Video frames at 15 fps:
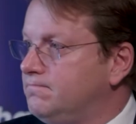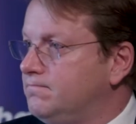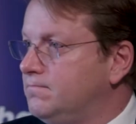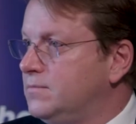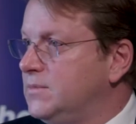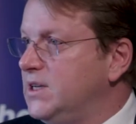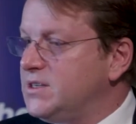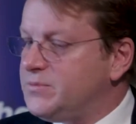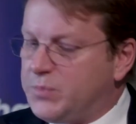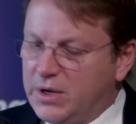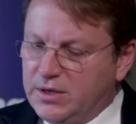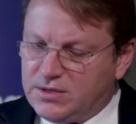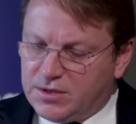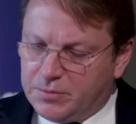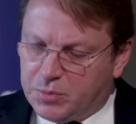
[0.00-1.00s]
These
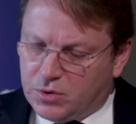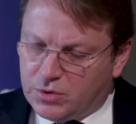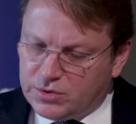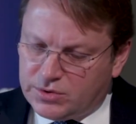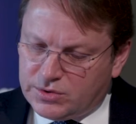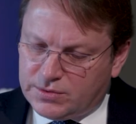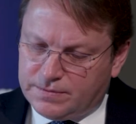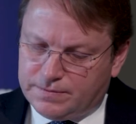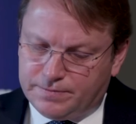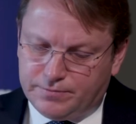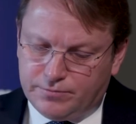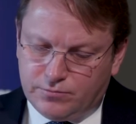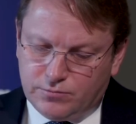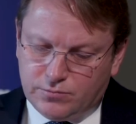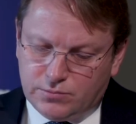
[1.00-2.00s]
principles
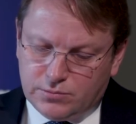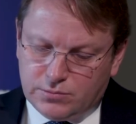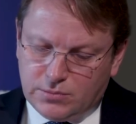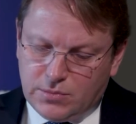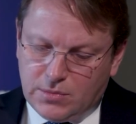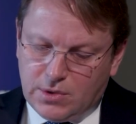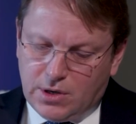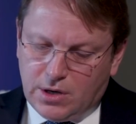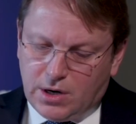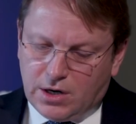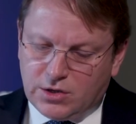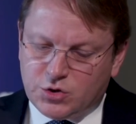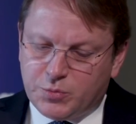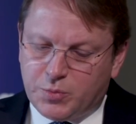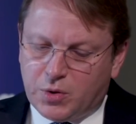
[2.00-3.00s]
are
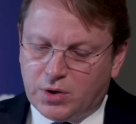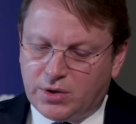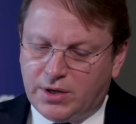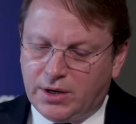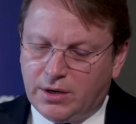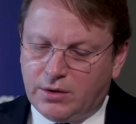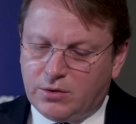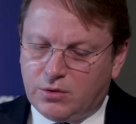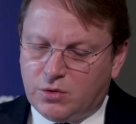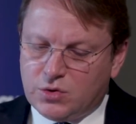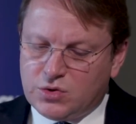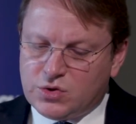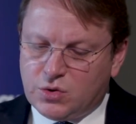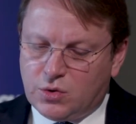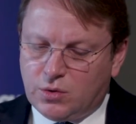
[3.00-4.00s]
supporting
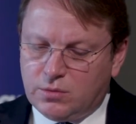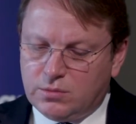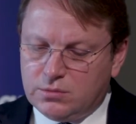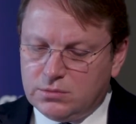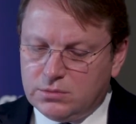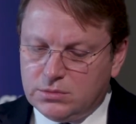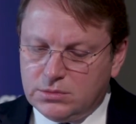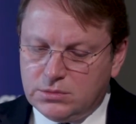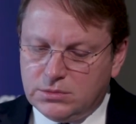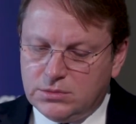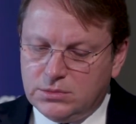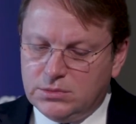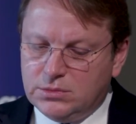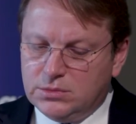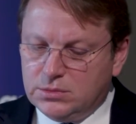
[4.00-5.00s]
also
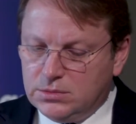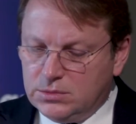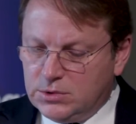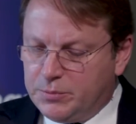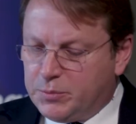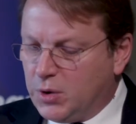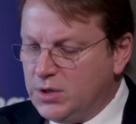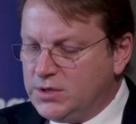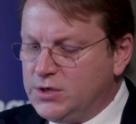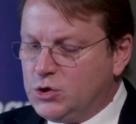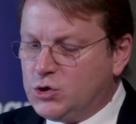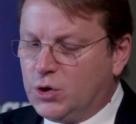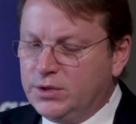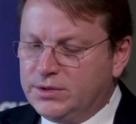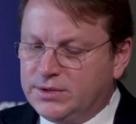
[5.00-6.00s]
the policy
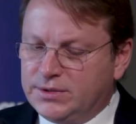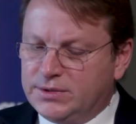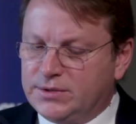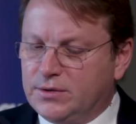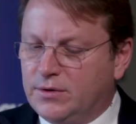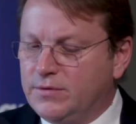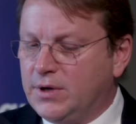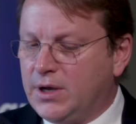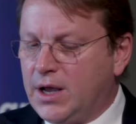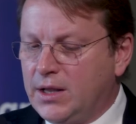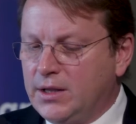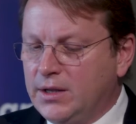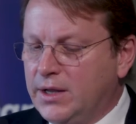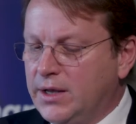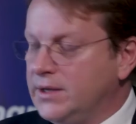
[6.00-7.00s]
choices of the
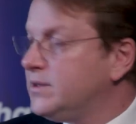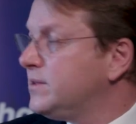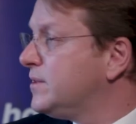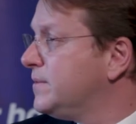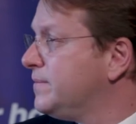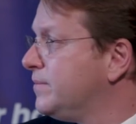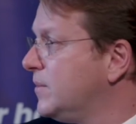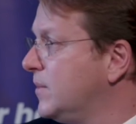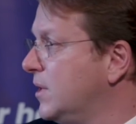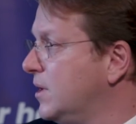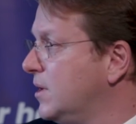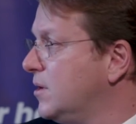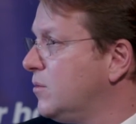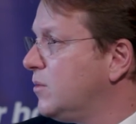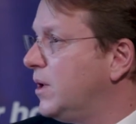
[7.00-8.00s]
candidates
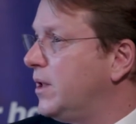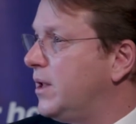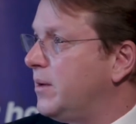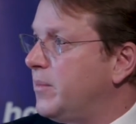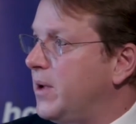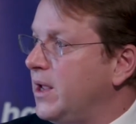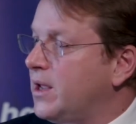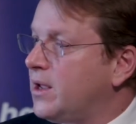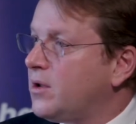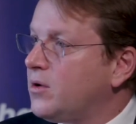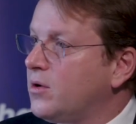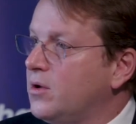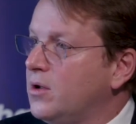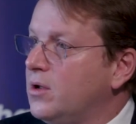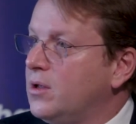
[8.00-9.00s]
when they make
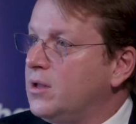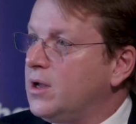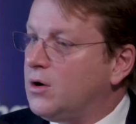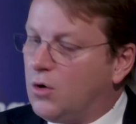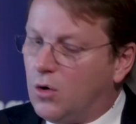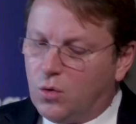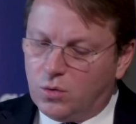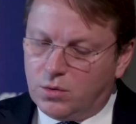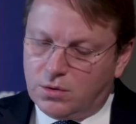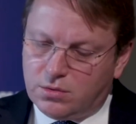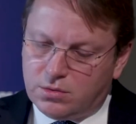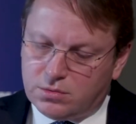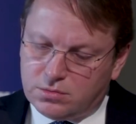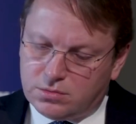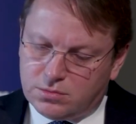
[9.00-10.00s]
their own
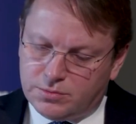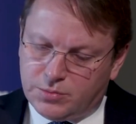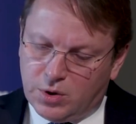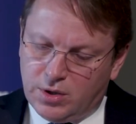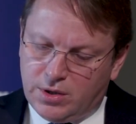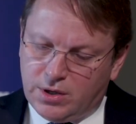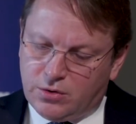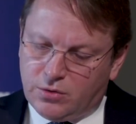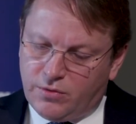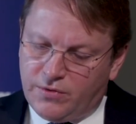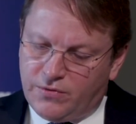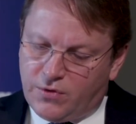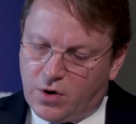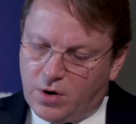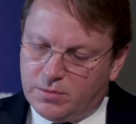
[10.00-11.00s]
political
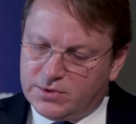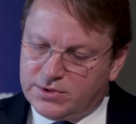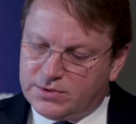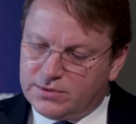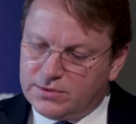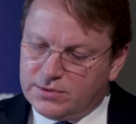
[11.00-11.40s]
reforms